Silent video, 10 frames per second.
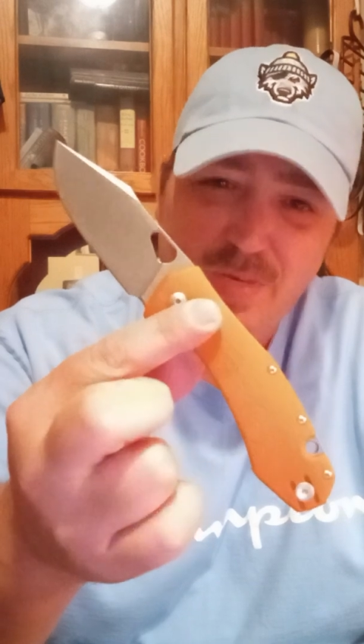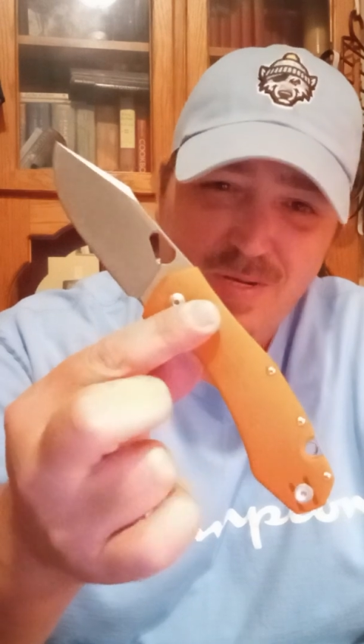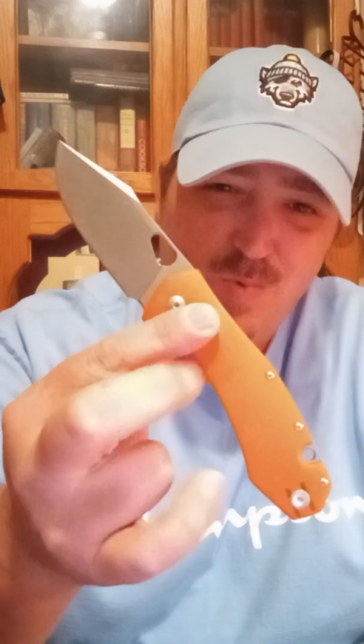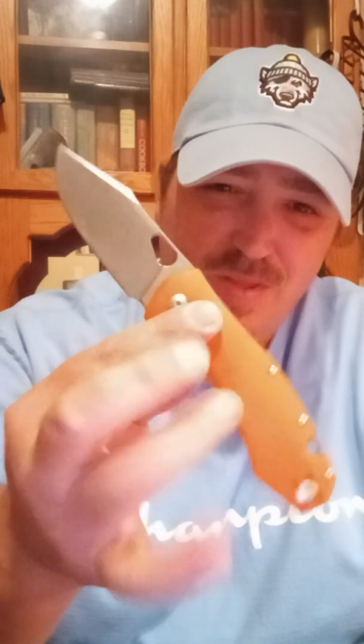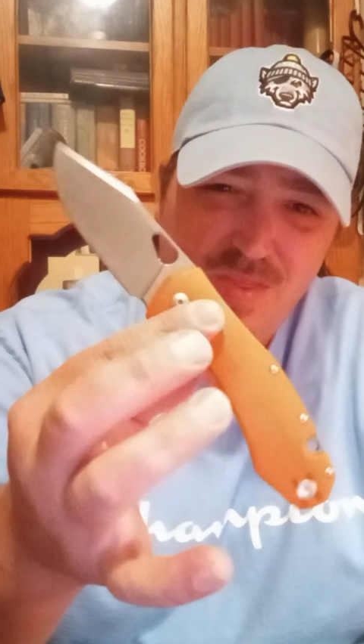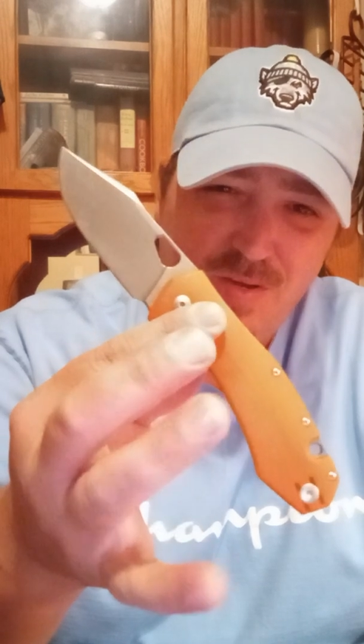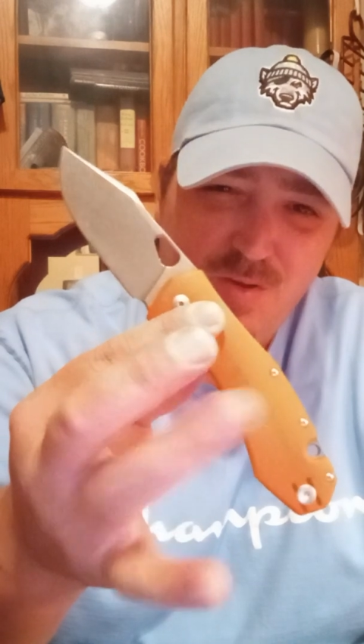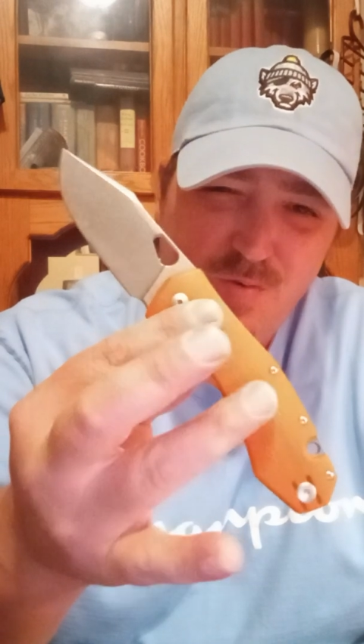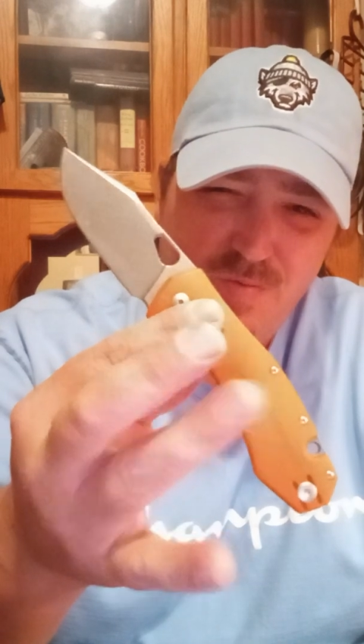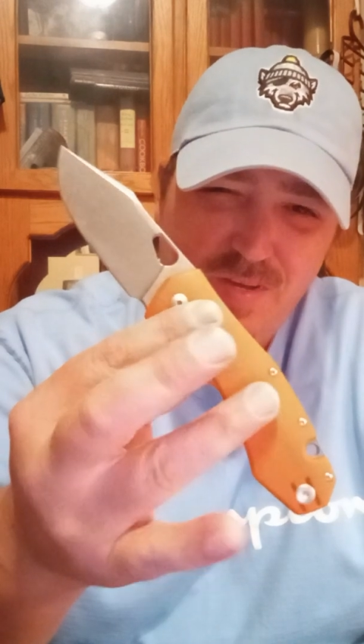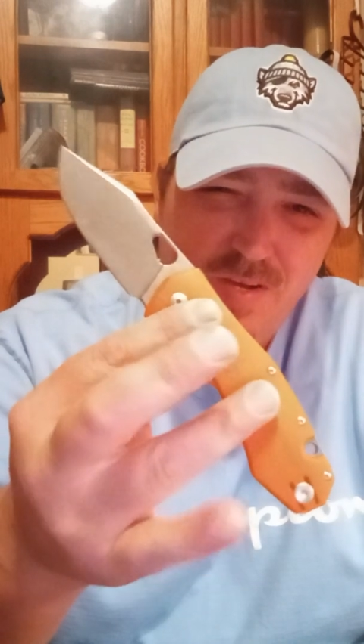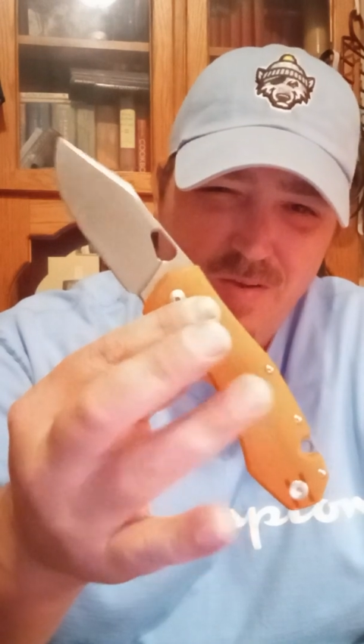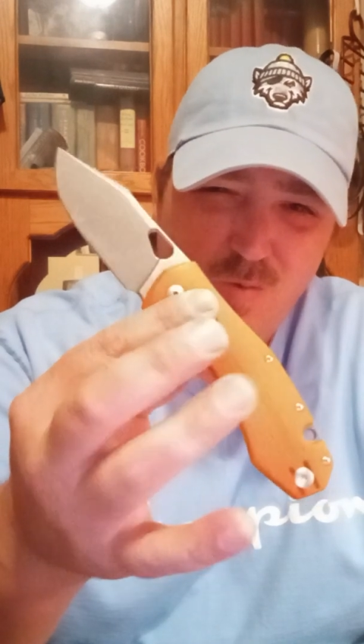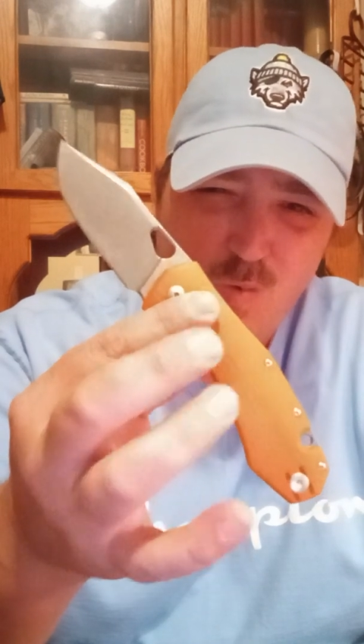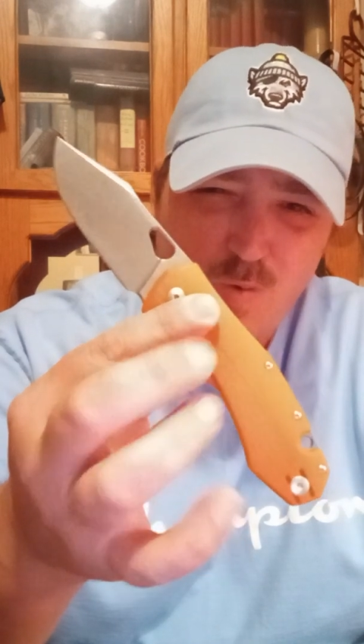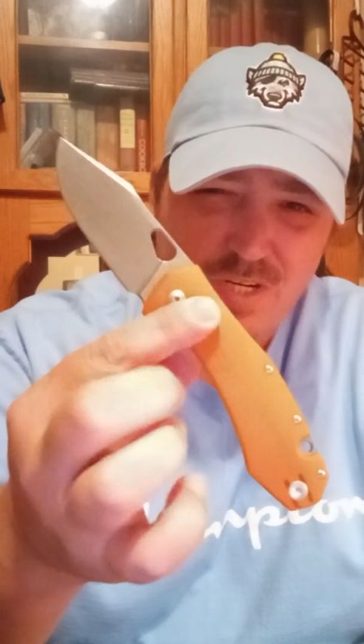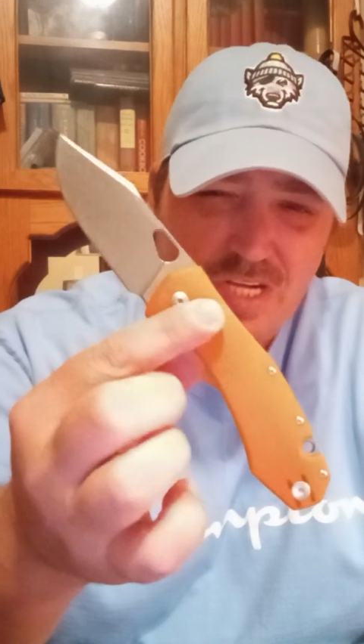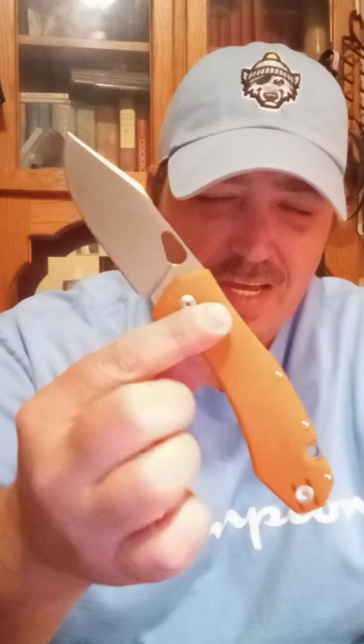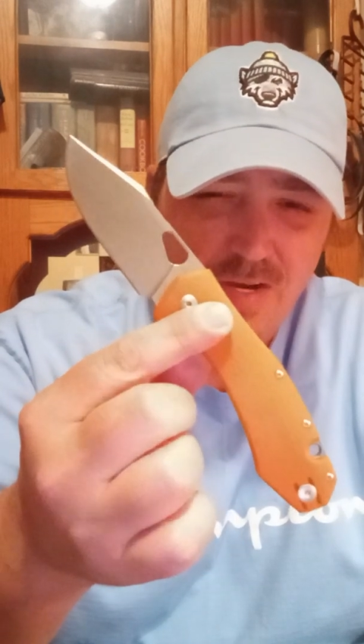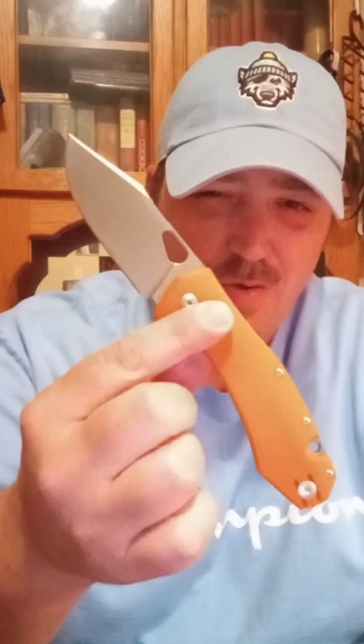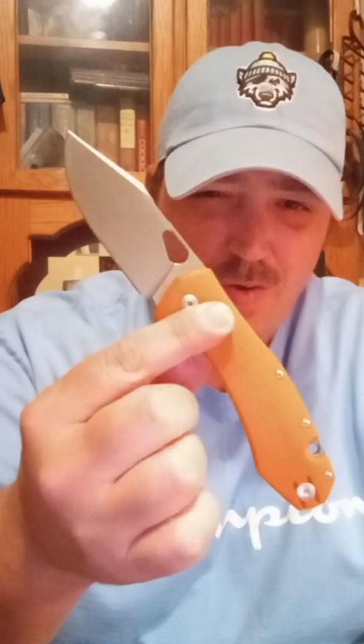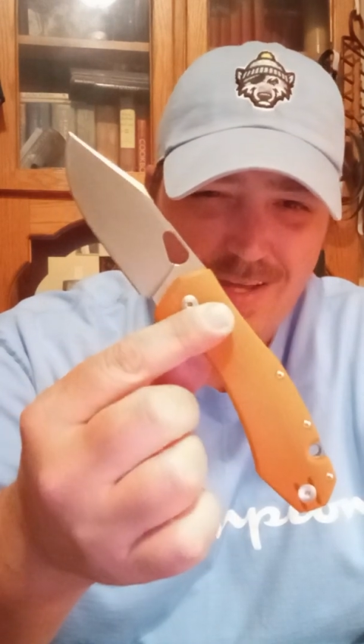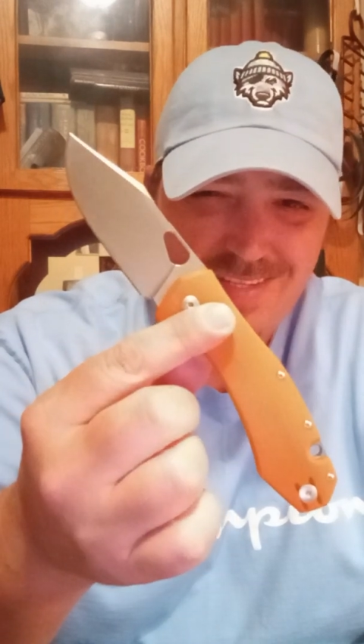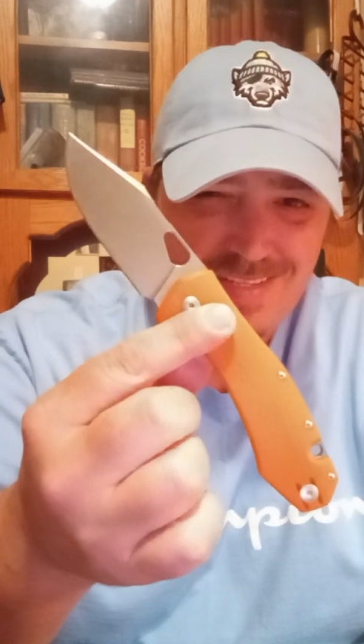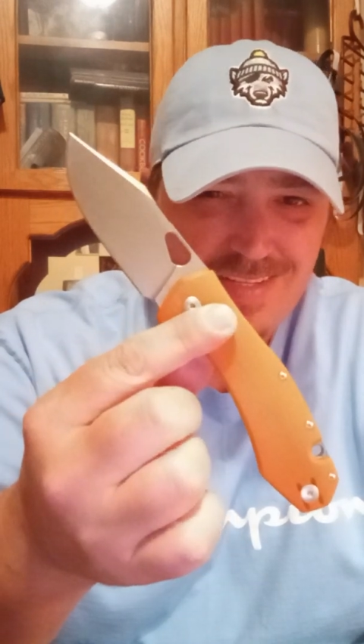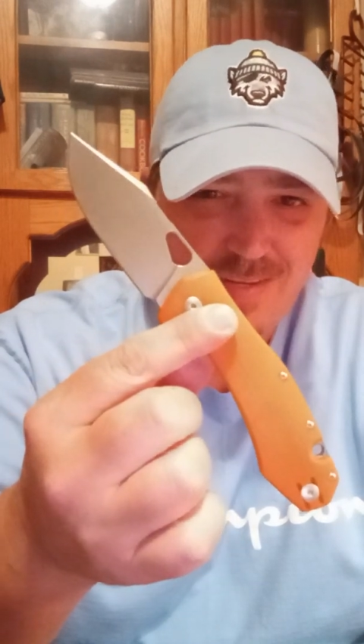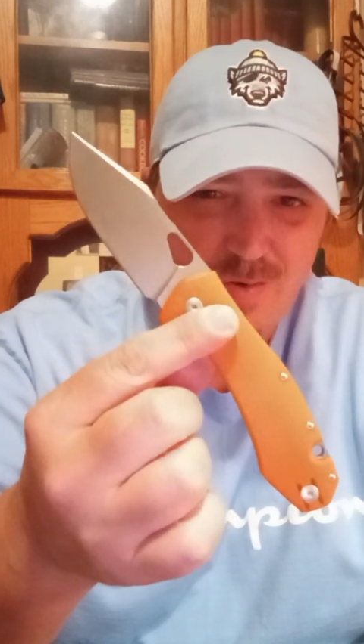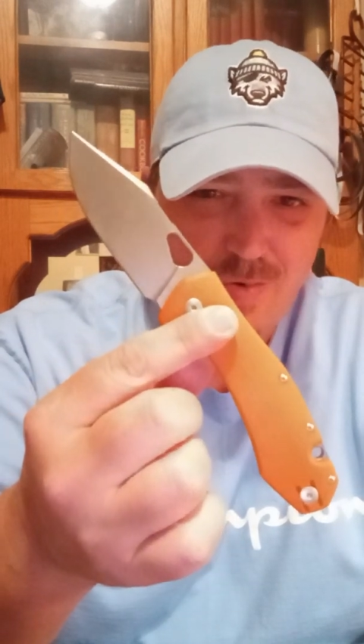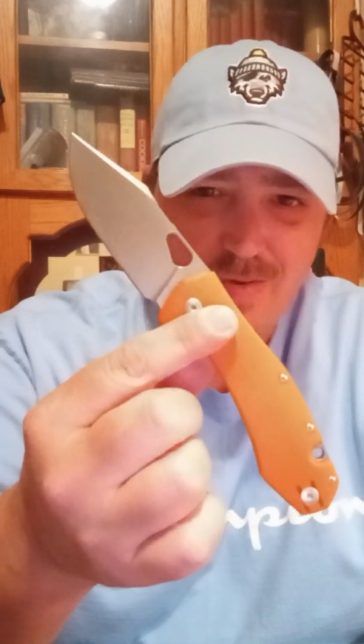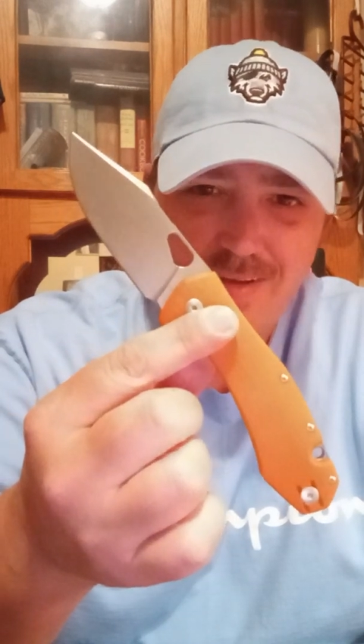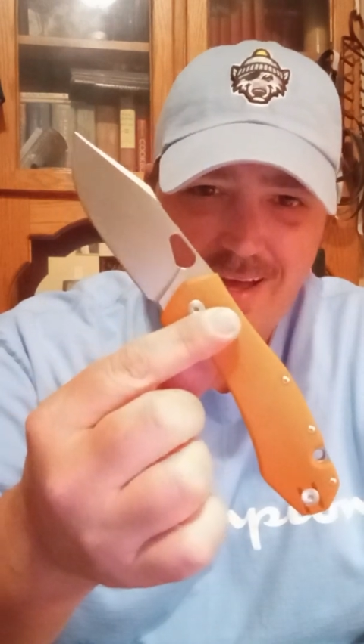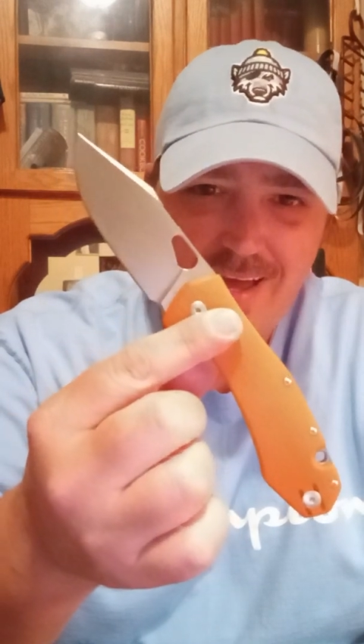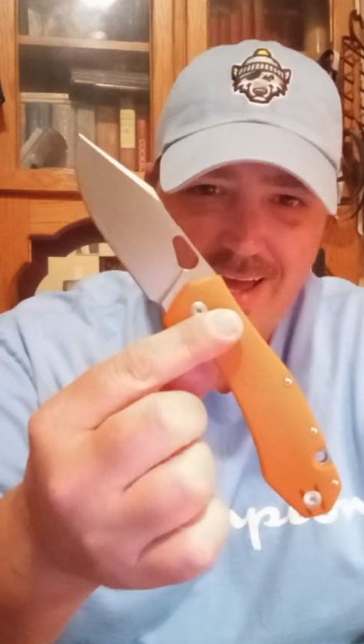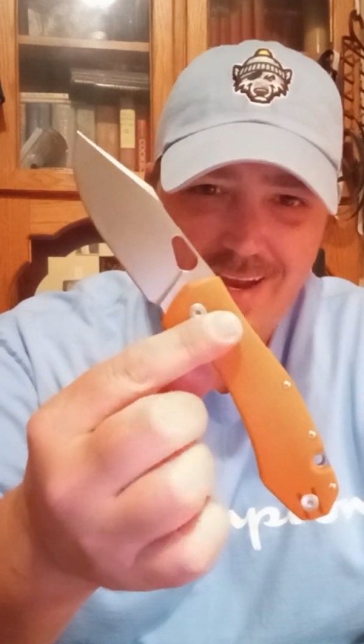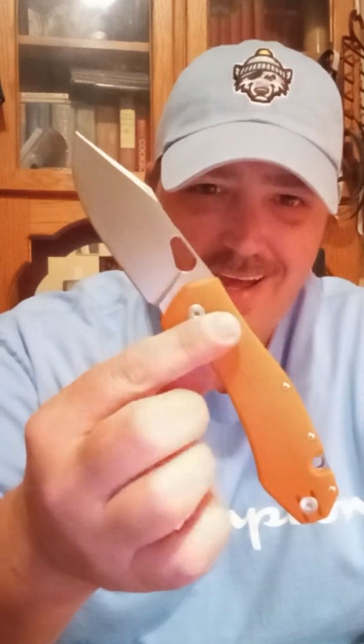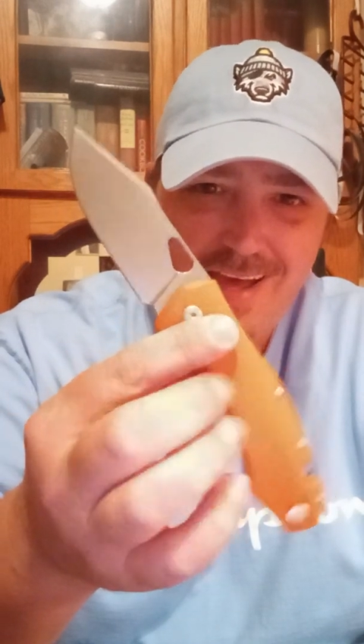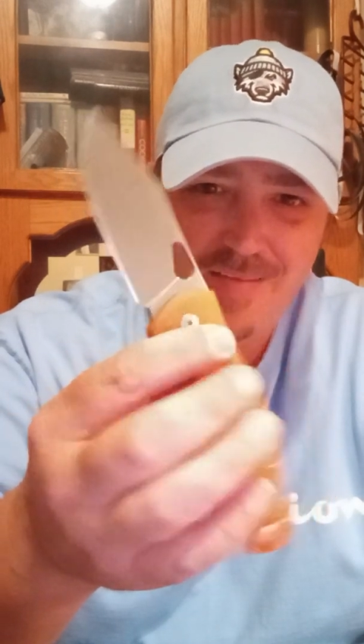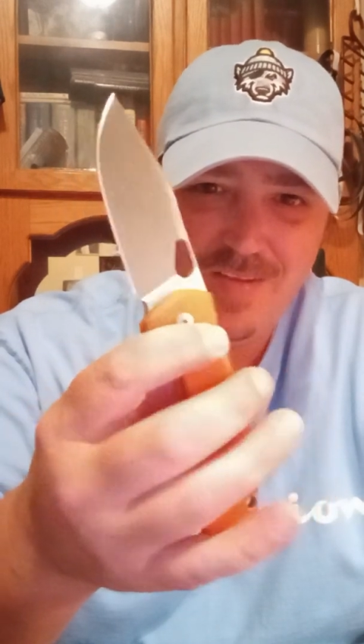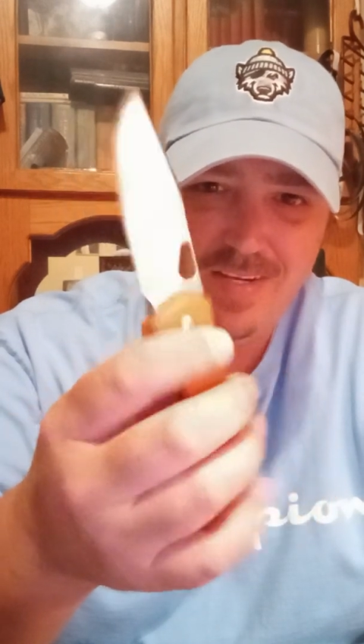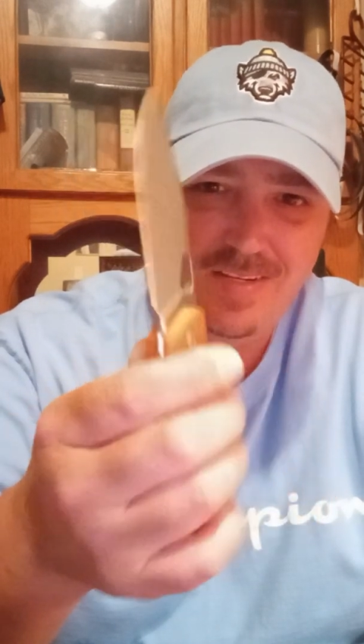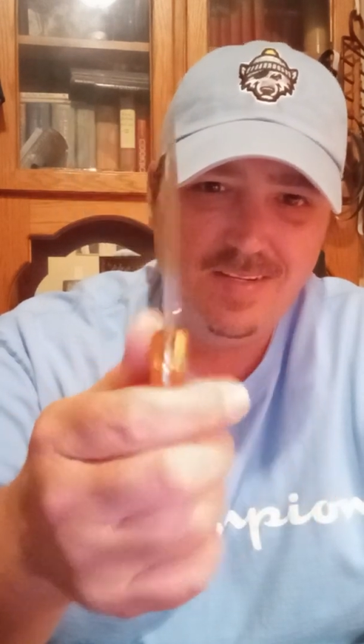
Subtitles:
but with the goofy orange handle, I had to have it.